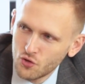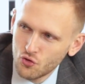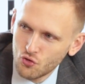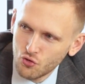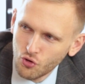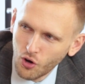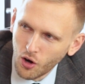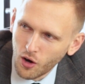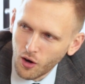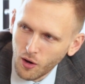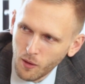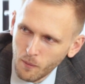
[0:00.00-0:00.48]

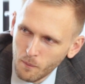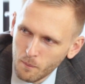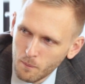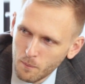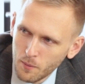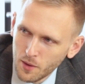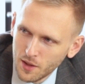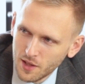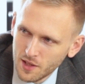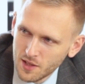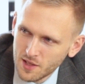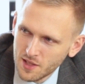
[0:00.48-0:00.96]
drop
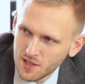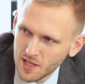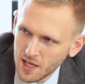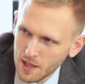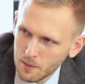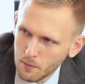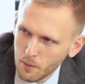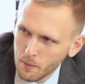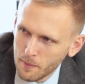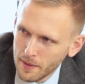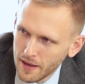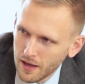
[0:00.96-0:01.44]
by the
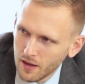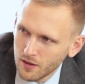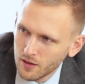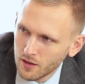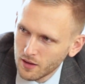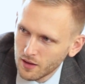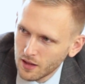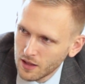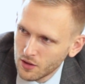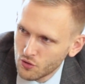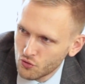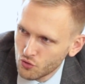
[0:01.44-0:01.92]
same amount
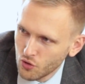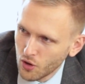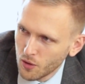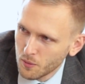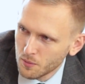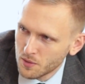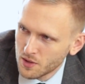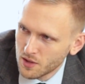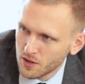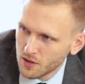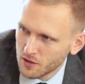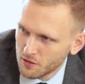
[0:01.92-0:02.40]
that they
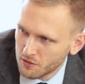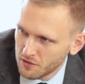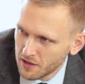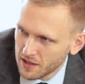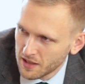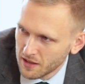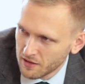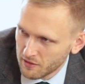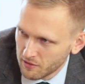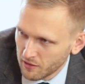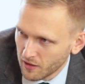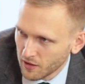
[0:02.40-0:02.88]
dropped in the
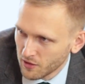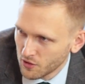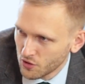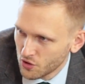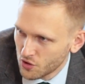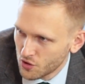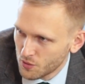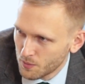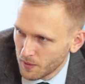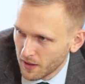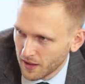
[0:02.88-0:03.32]
credit crunch